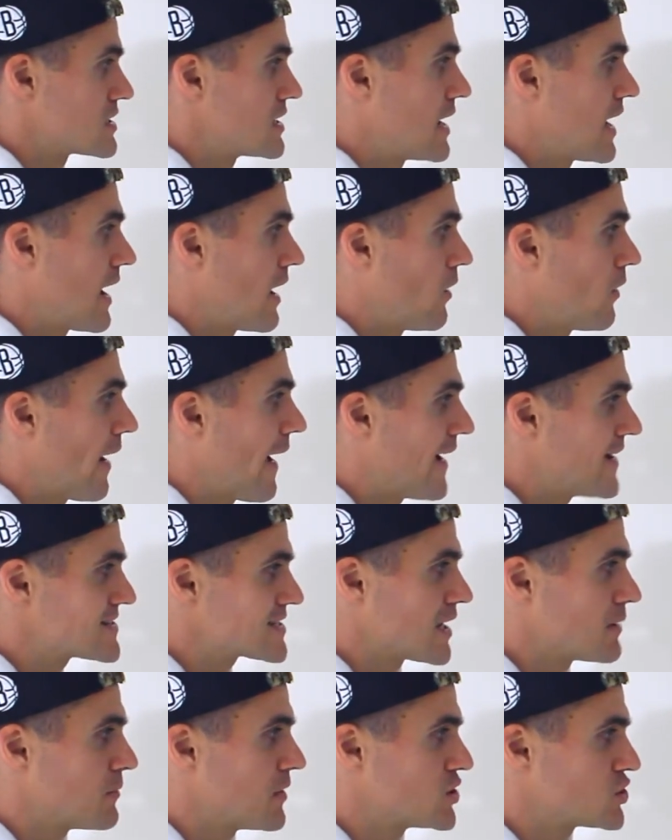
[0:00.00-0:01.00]
Now,
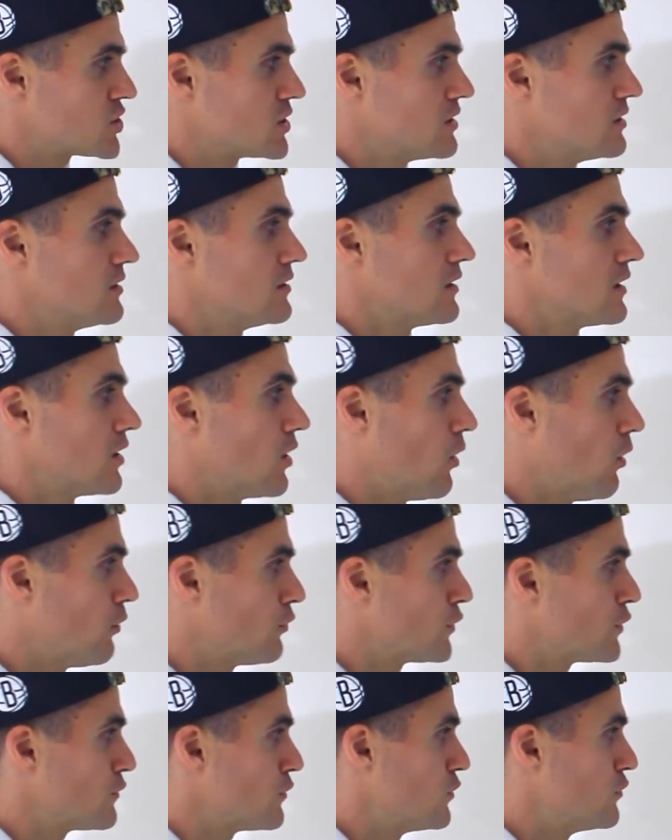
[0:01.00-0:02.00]
as I mentioned in the
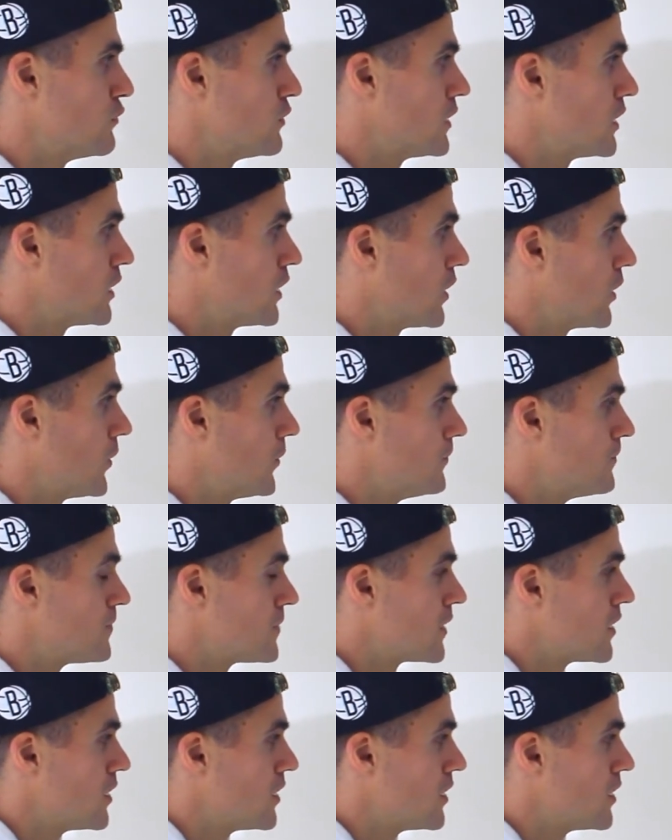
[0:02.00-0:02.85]
overview video,